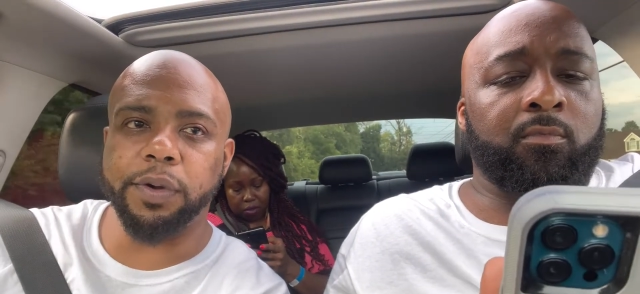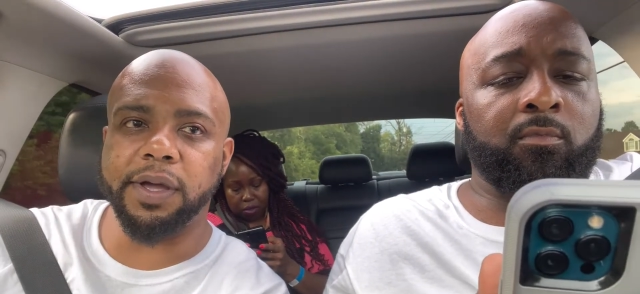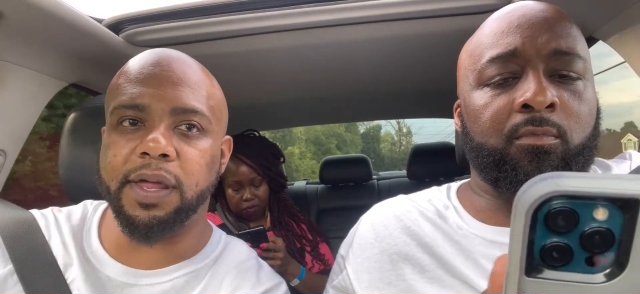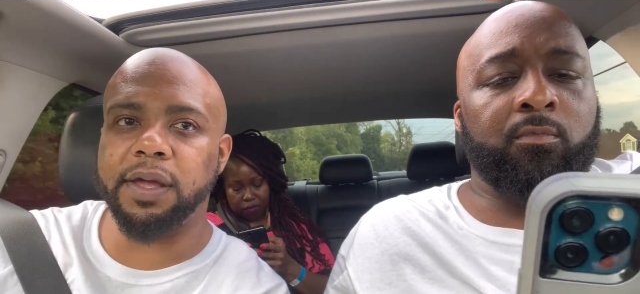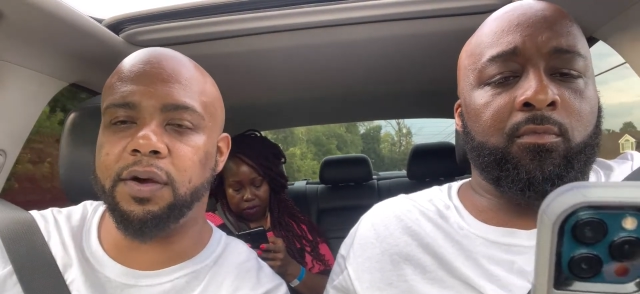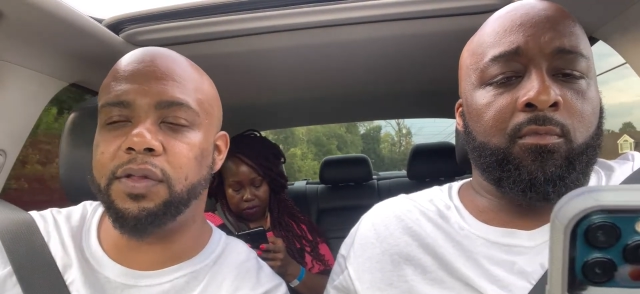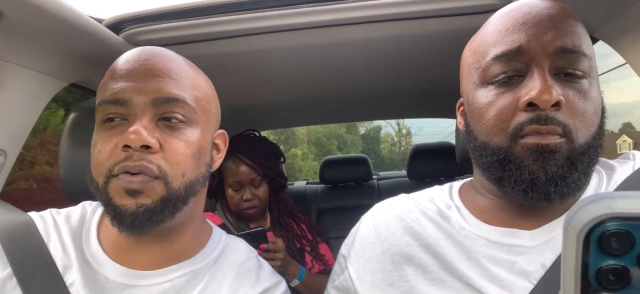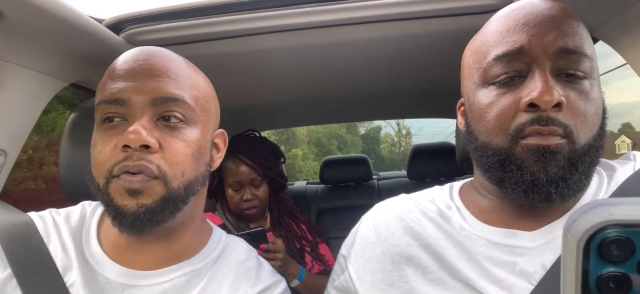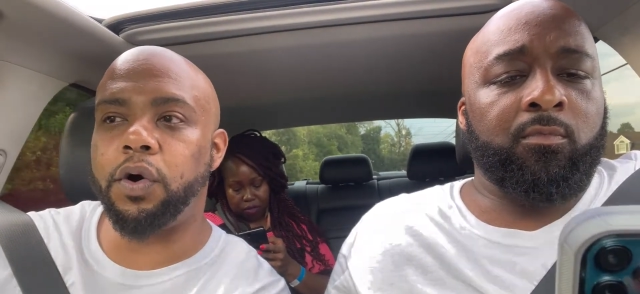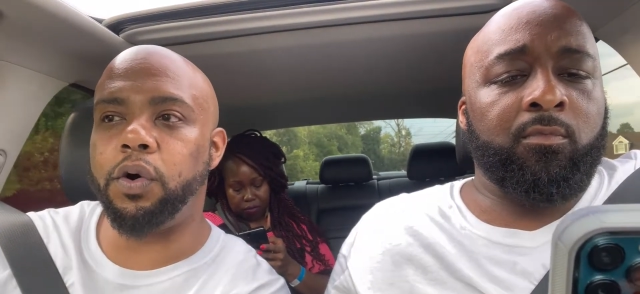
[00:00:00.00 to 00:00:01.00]
Speaker 1: We're getting
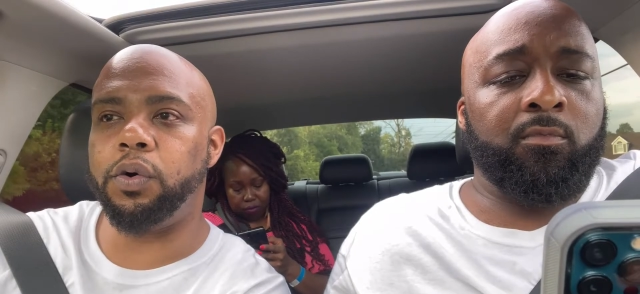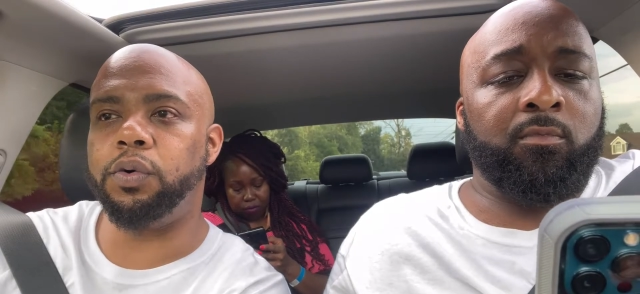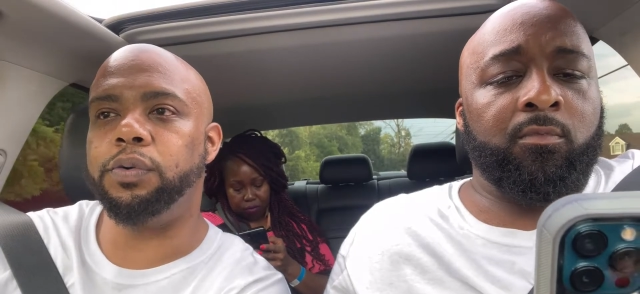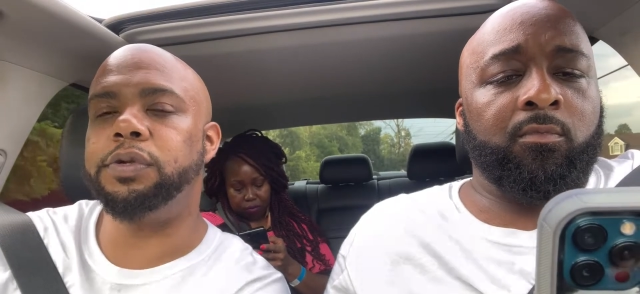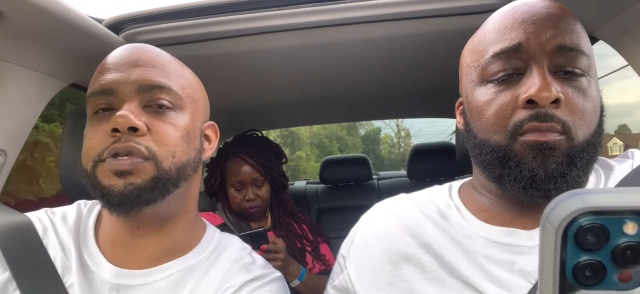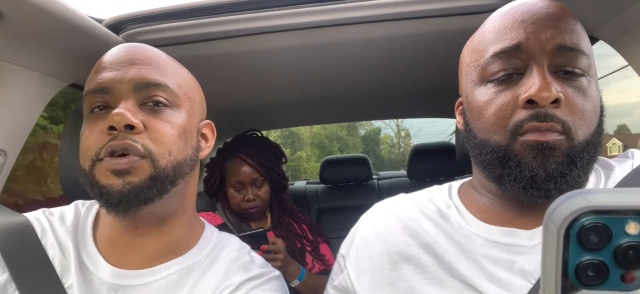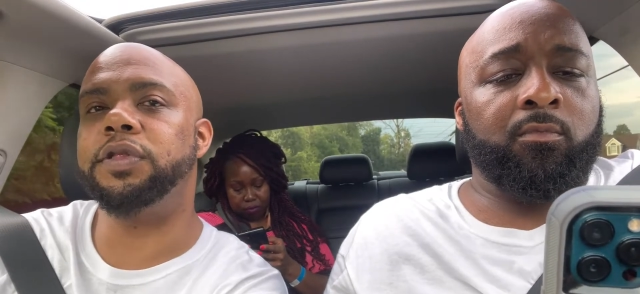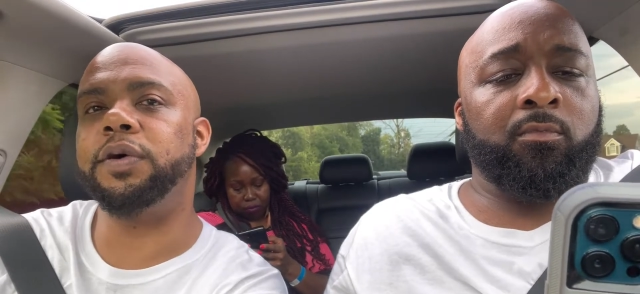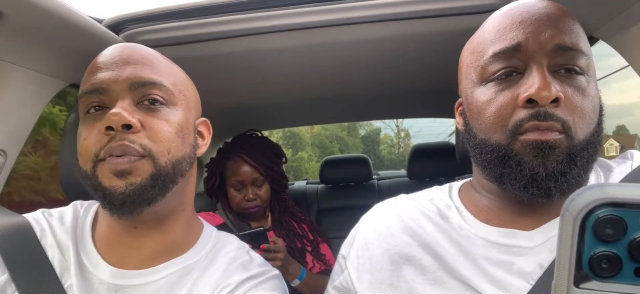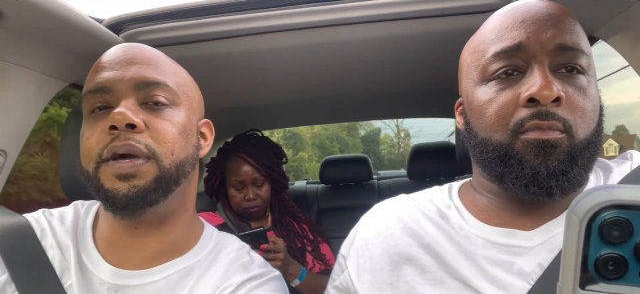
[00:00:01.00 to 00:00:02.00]
on the road
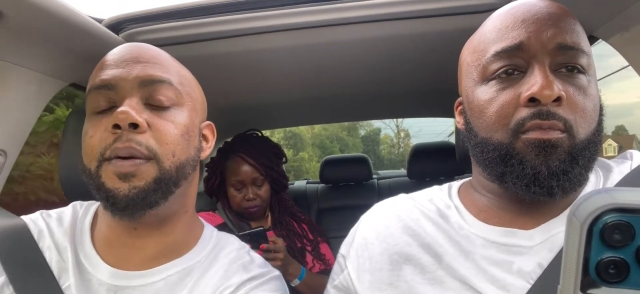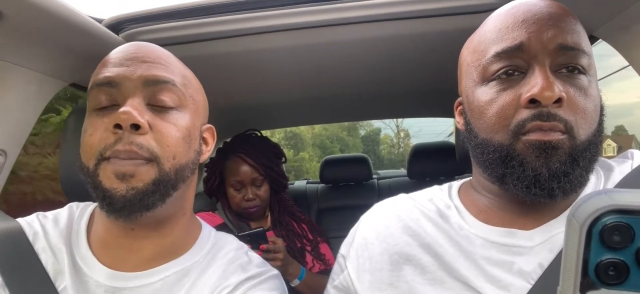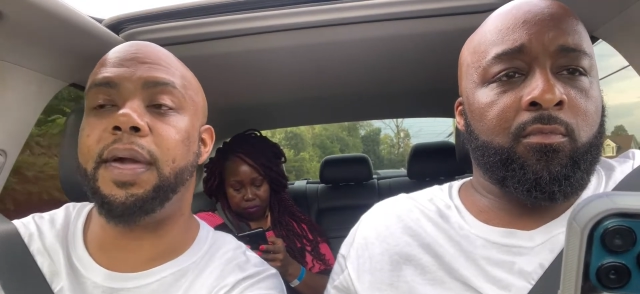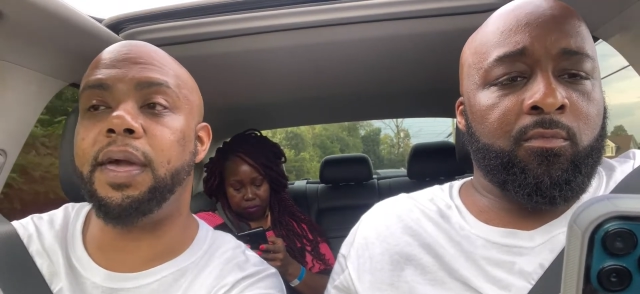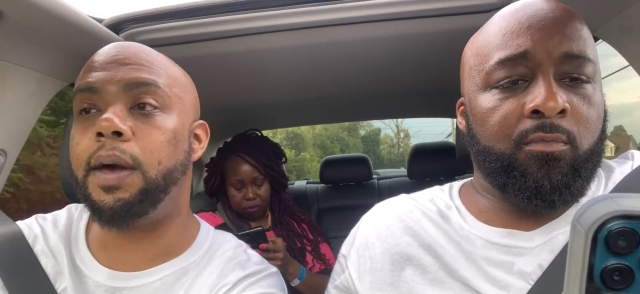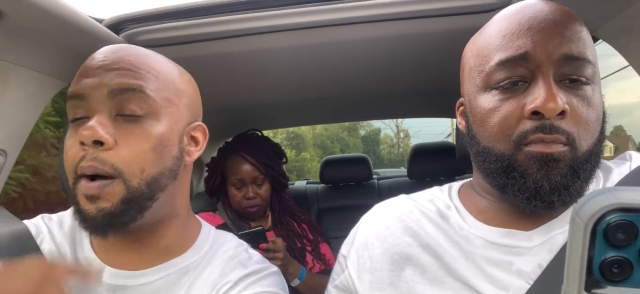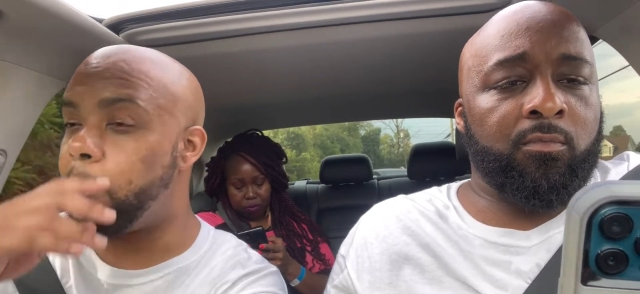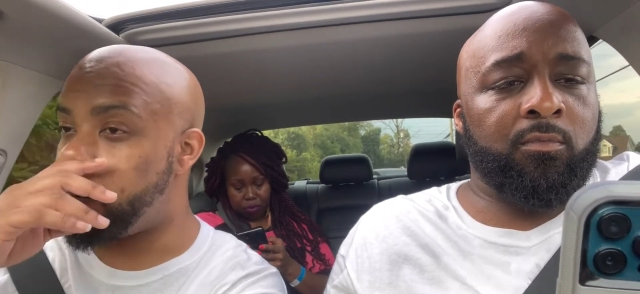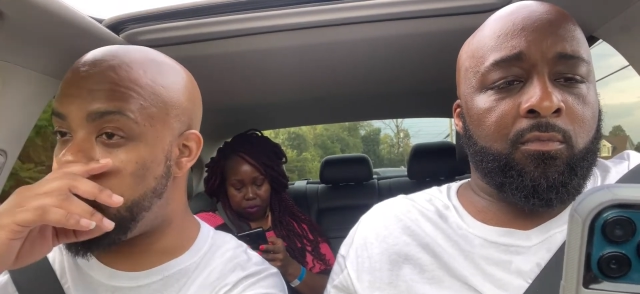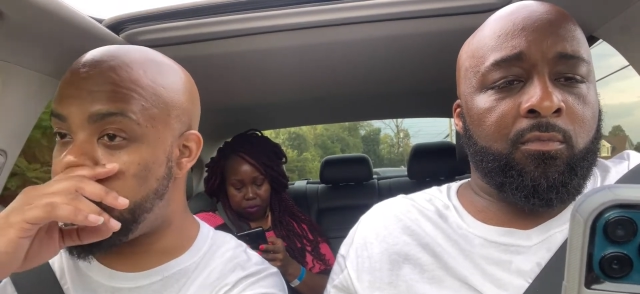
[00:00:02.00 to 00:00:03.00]
so that we can make it
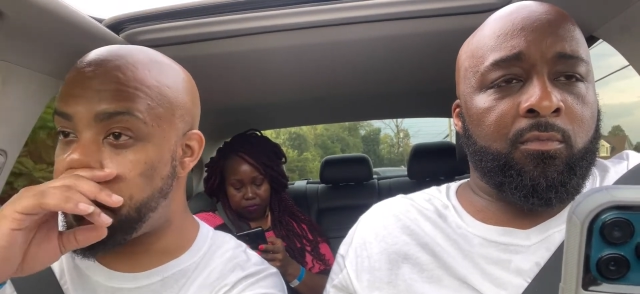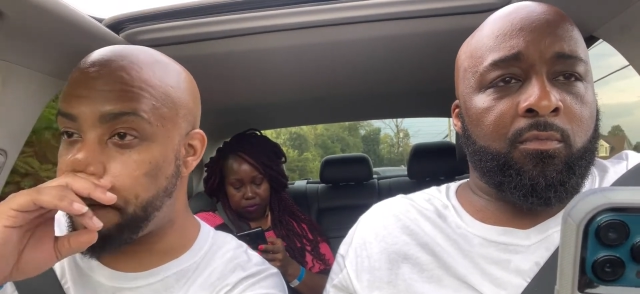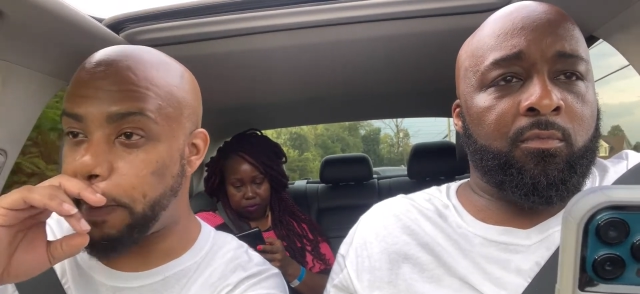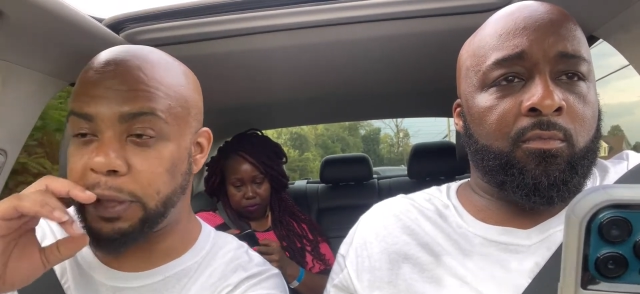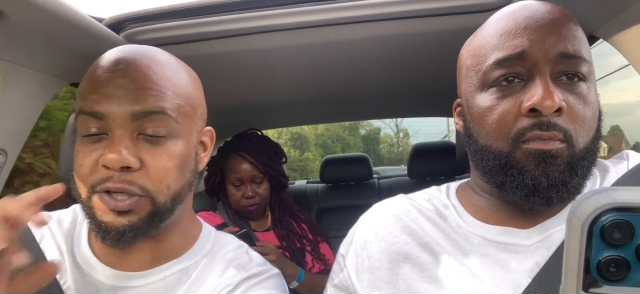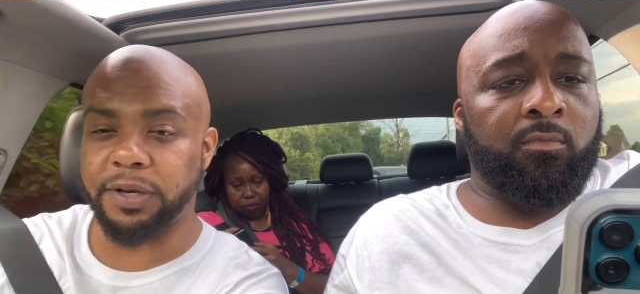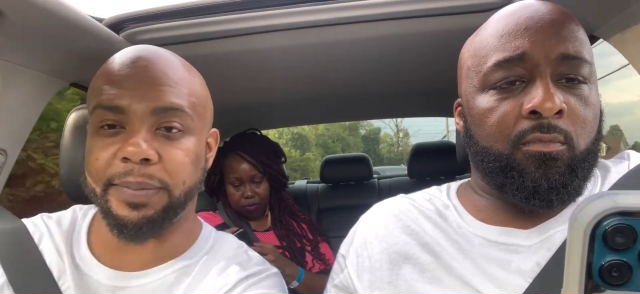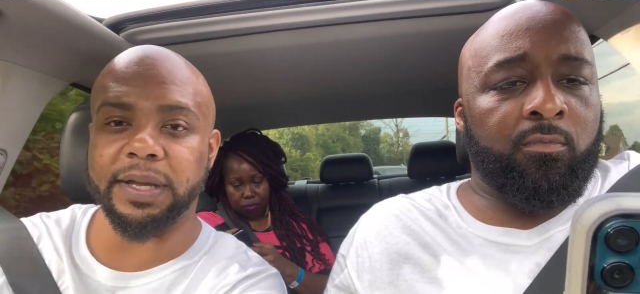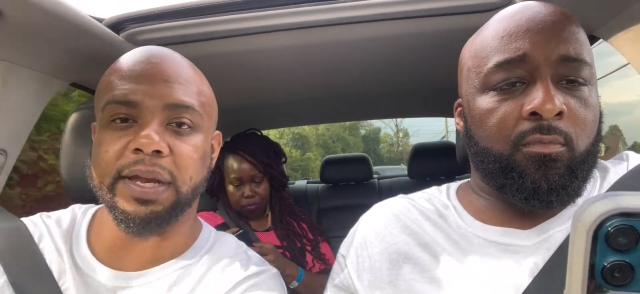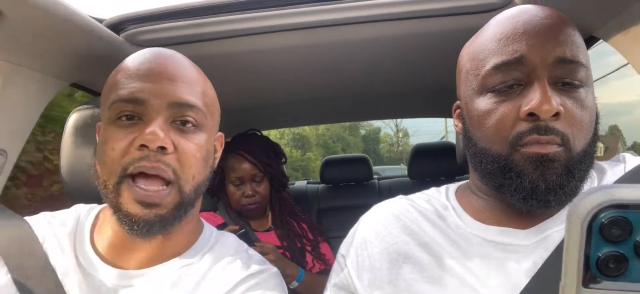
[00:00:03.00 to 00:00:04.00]
home. But it's
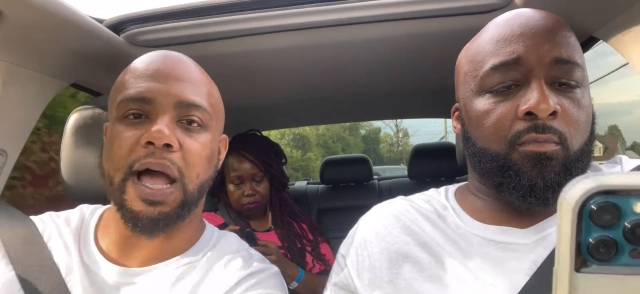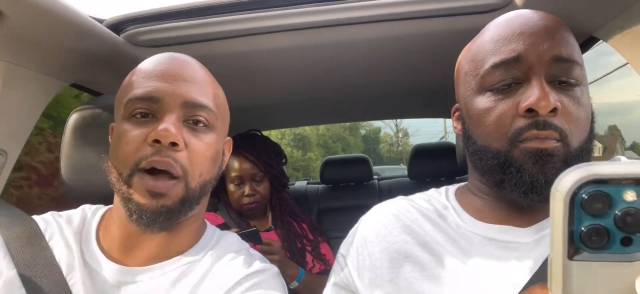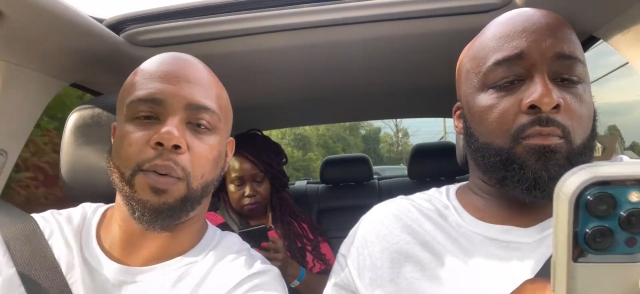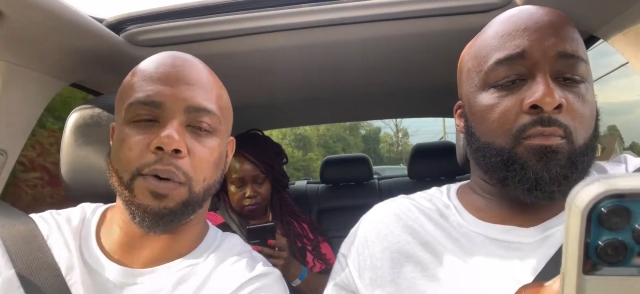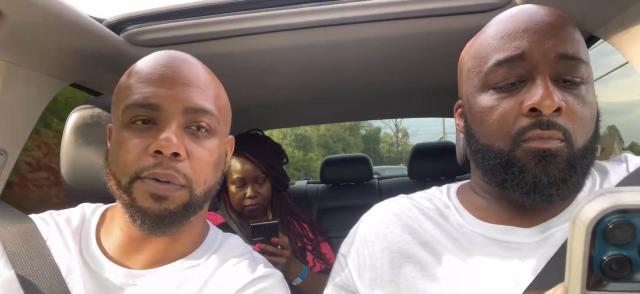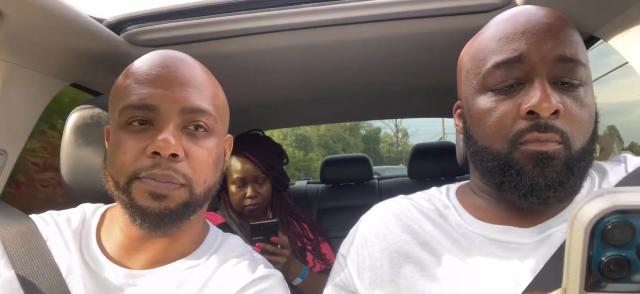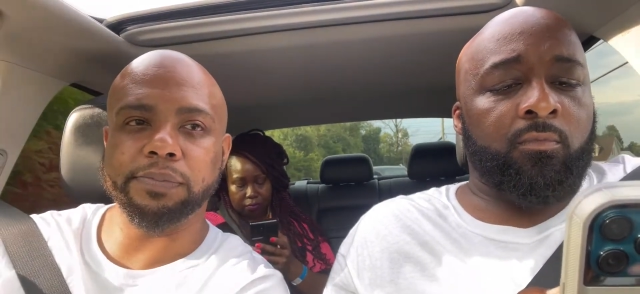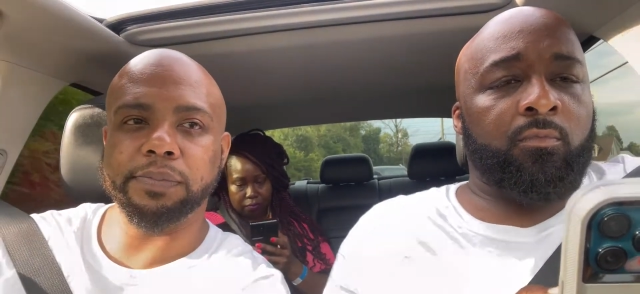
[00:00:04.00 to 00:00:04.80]
gonna be an hour.